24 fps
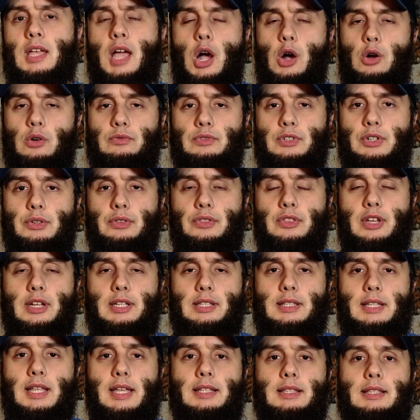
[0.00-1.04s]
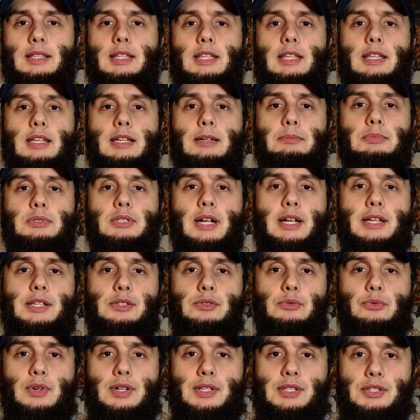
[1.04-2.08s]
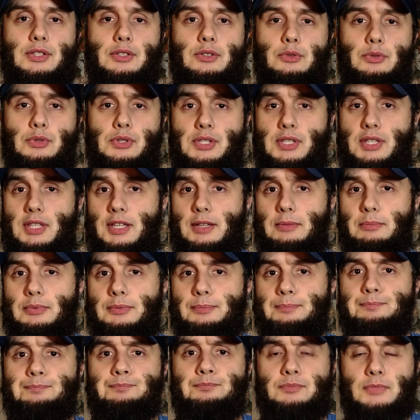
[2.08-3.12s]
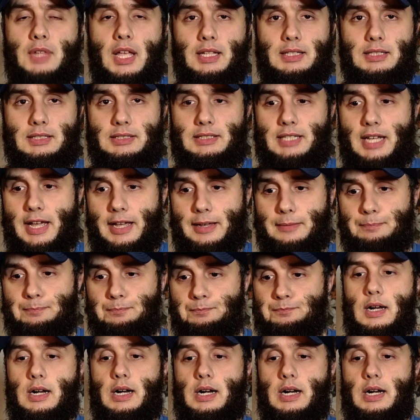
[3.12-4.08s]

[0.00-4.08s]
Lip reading: however you thought that the price was too steep at the time,